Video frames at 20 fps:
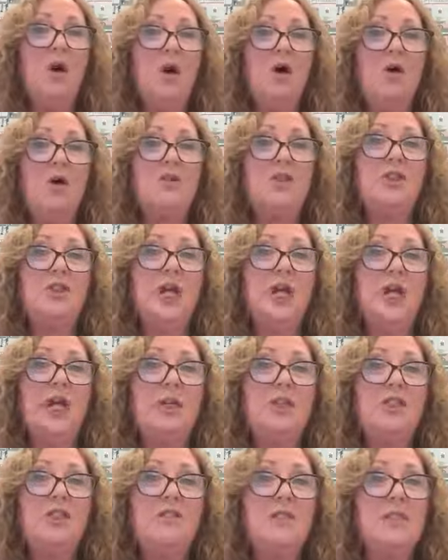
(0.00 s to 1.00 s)
of a
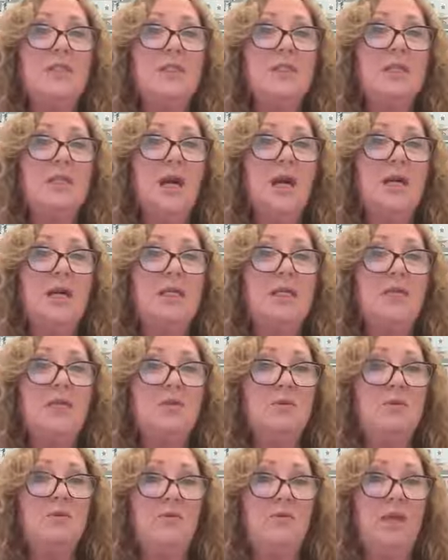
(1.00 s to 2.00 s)
change that is likely
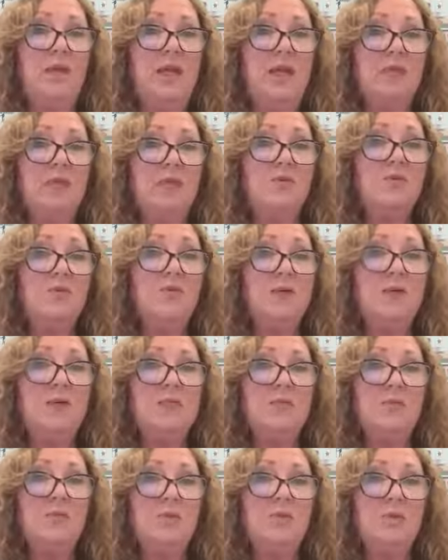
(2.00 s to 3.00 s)
to affect the
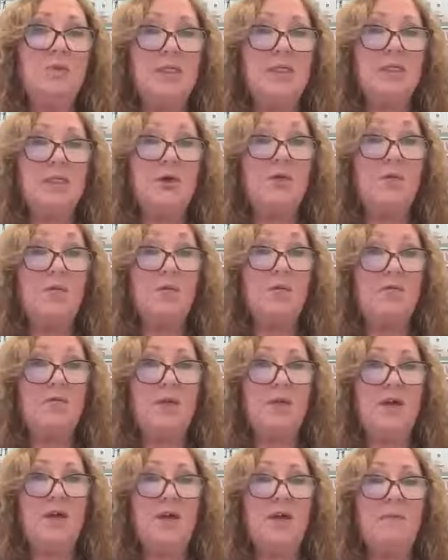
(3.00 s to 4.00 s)
reasonableness of the
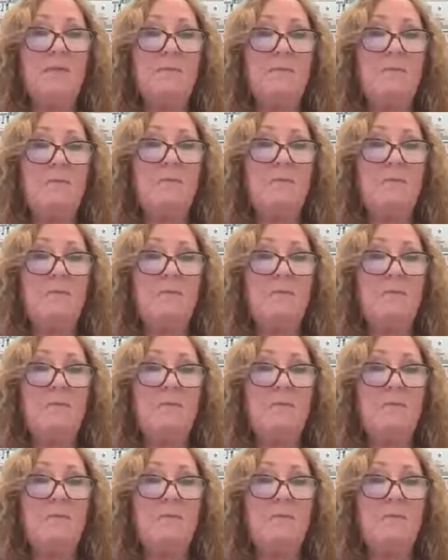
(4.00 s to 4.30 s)
fee.